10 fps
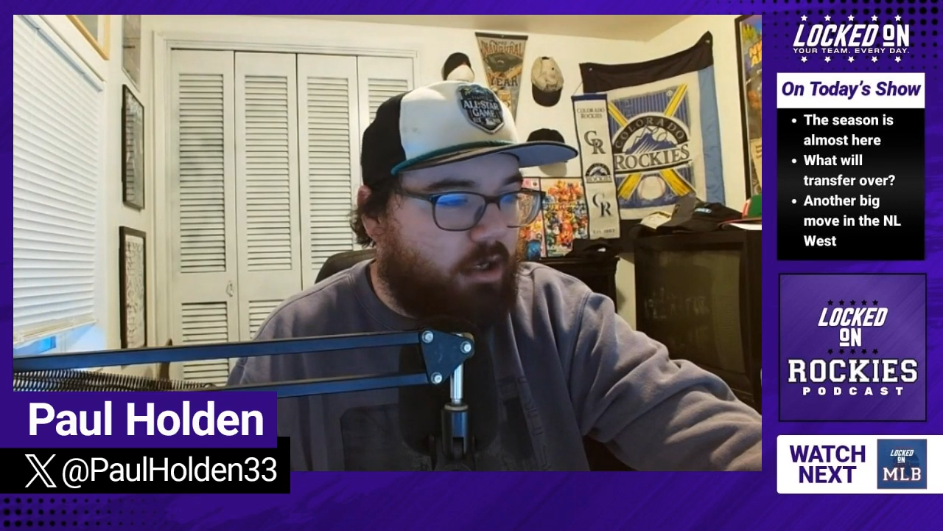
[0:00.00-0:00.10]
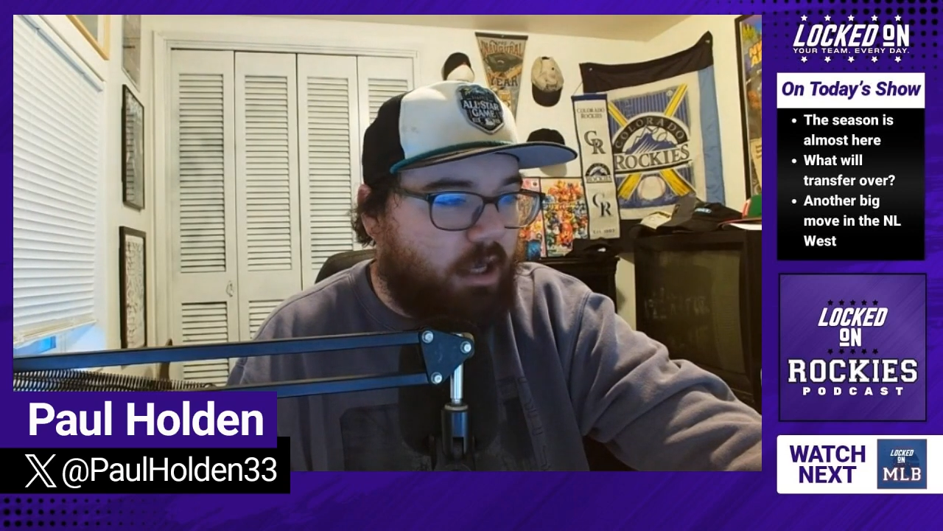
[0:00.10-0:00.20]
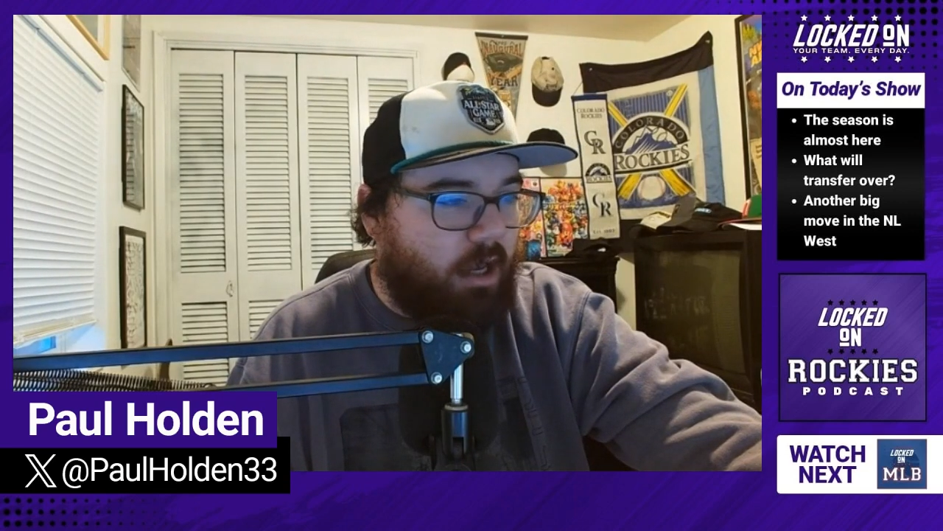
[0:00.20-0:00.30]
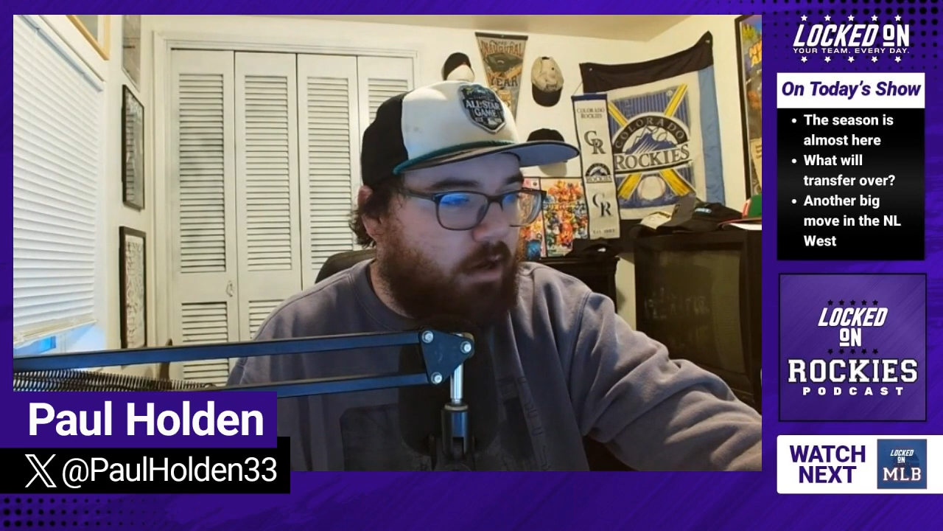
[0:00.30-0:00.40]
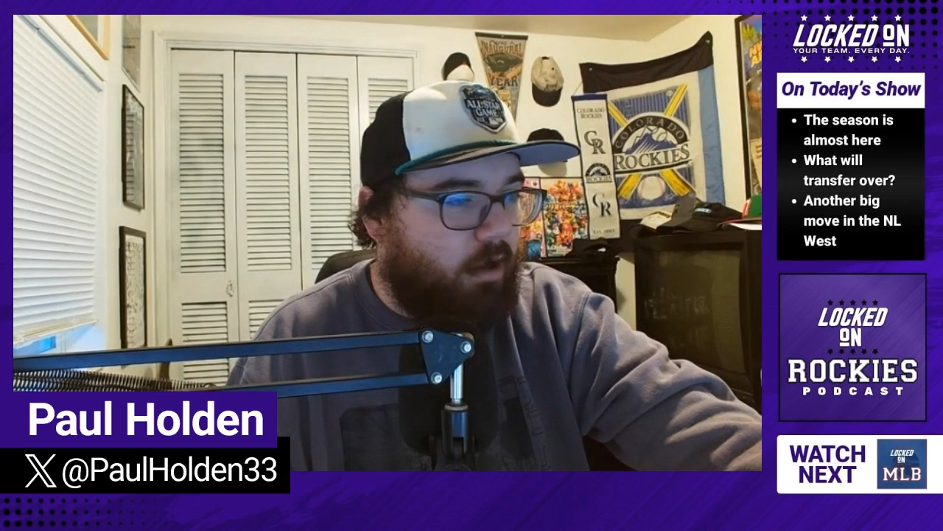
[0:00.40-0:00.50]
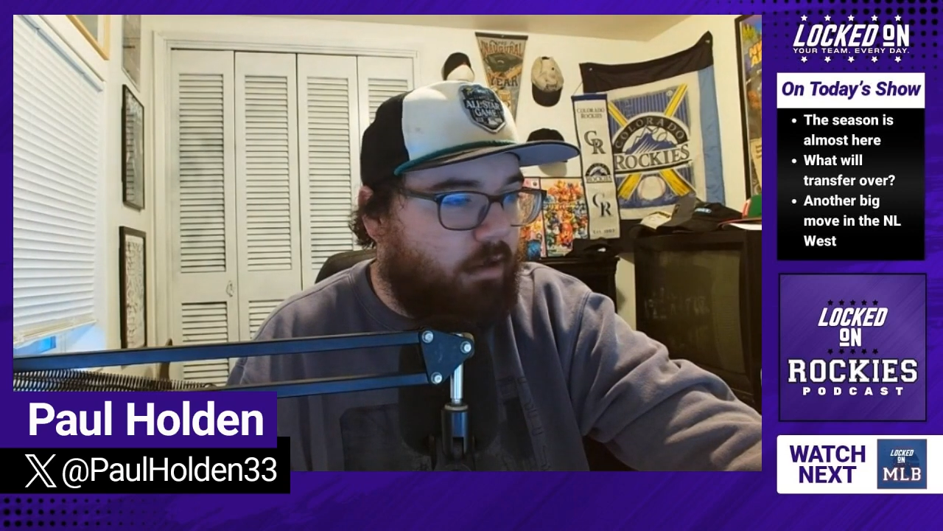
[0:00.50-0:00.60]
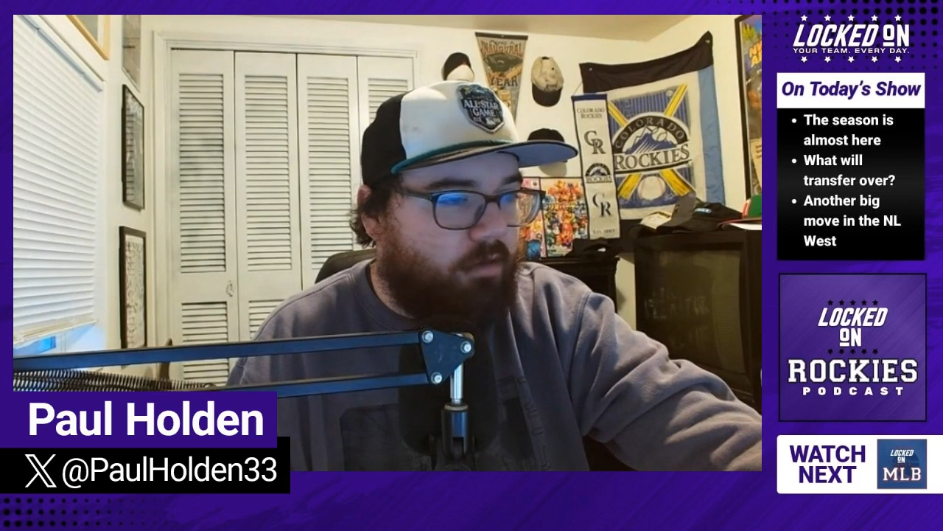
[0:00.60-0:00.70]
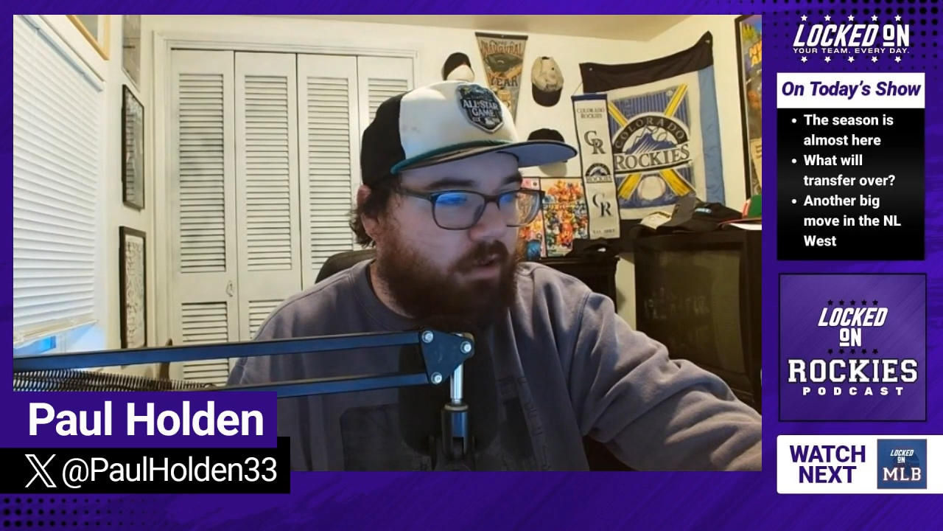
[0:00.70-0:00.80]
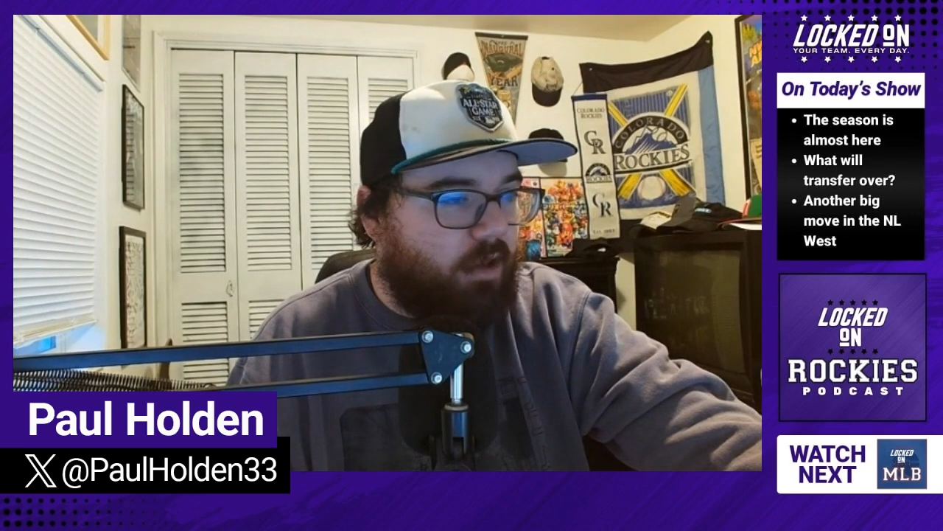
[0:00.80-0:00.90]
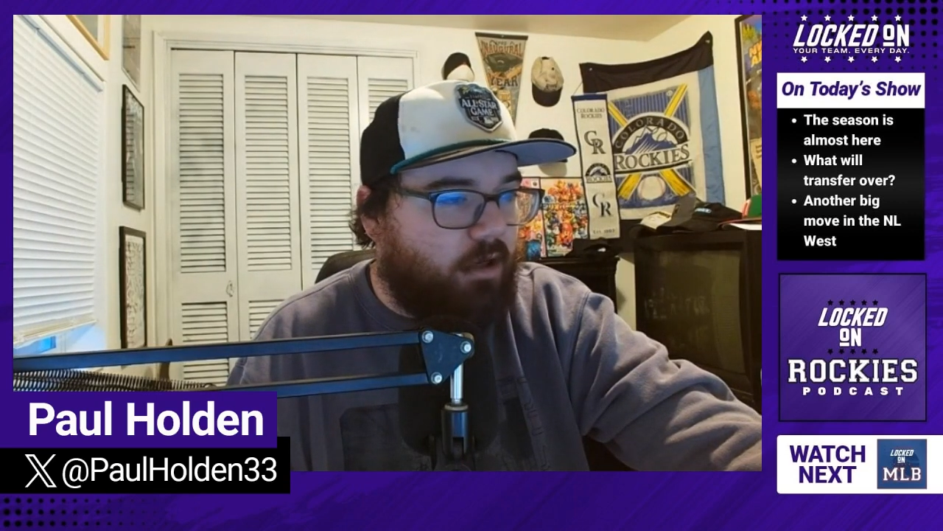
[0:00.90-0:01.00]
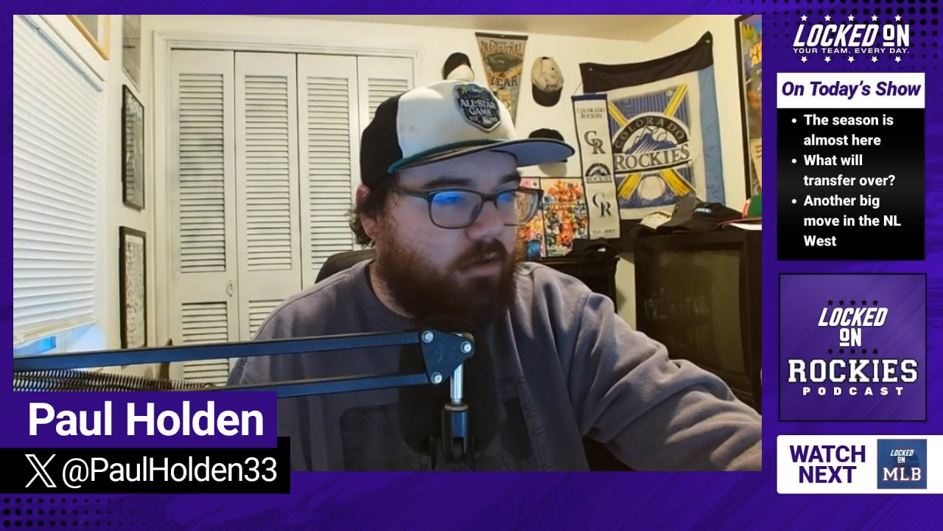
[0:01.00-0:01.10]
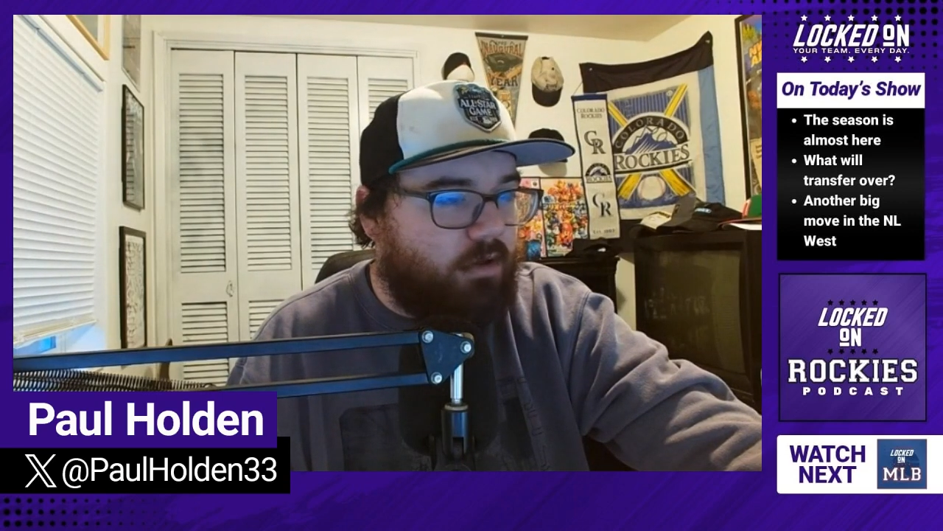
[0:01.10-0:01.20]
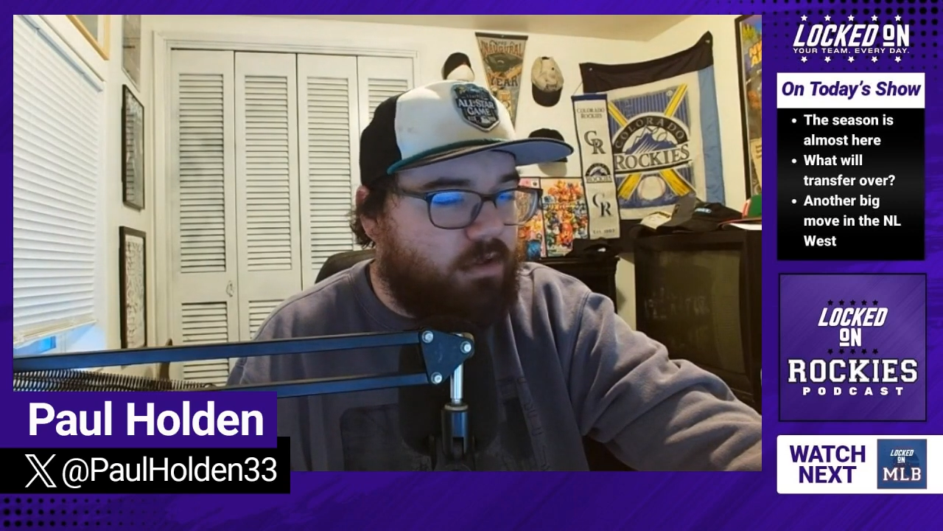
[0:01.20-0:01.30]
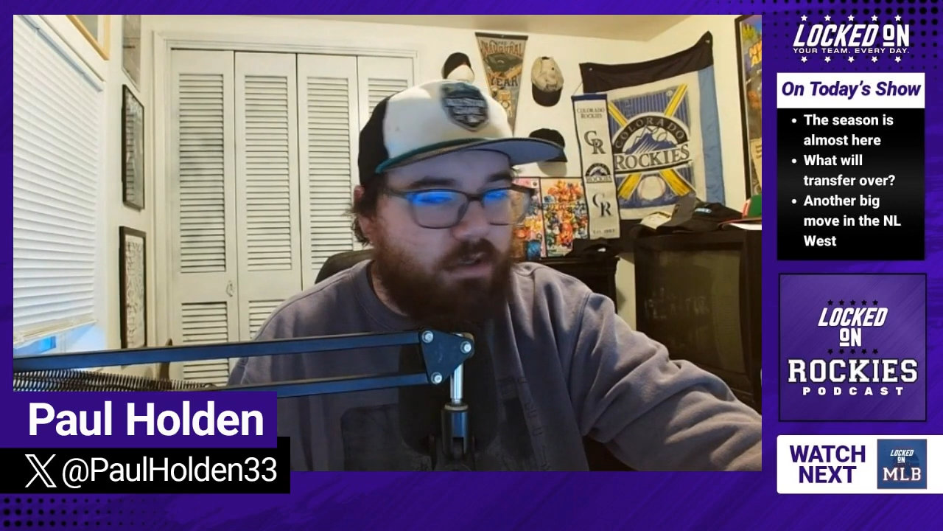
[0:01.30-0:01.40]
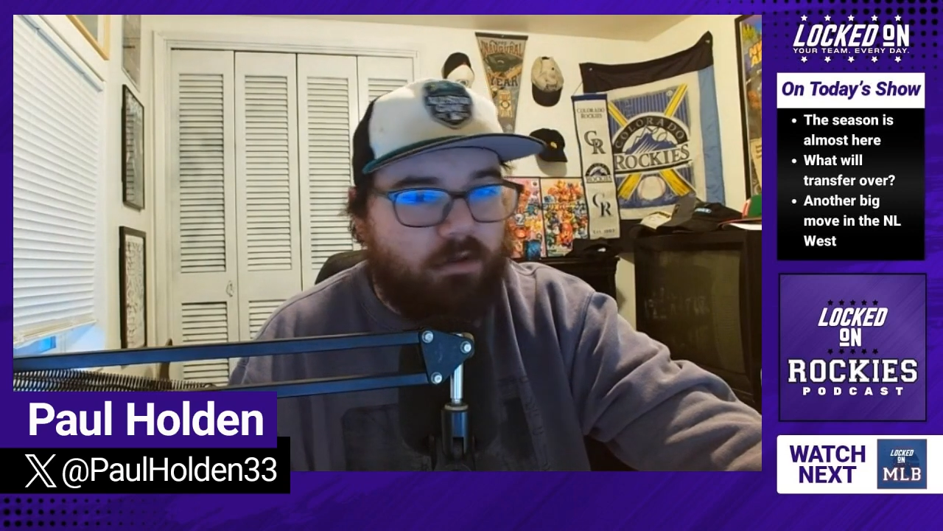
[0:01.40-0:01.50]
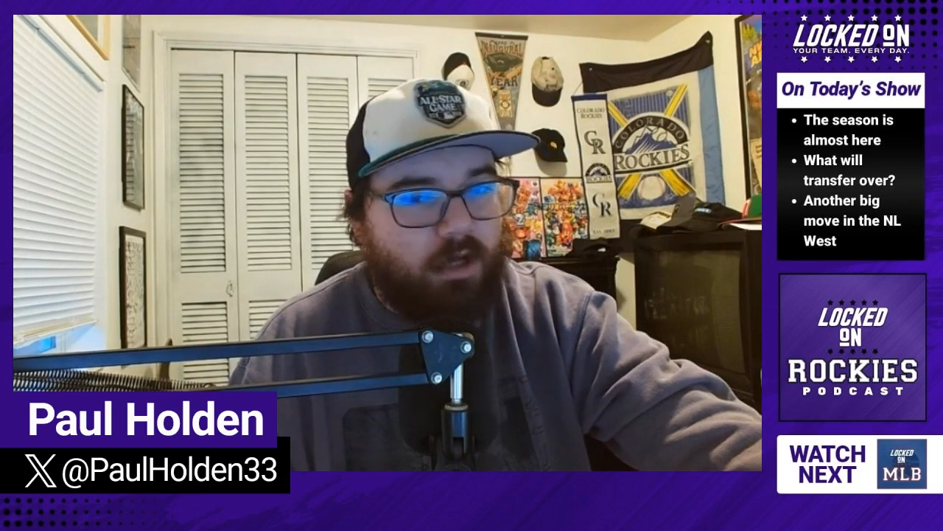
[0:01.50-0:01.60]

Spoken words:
Again, I think that you can still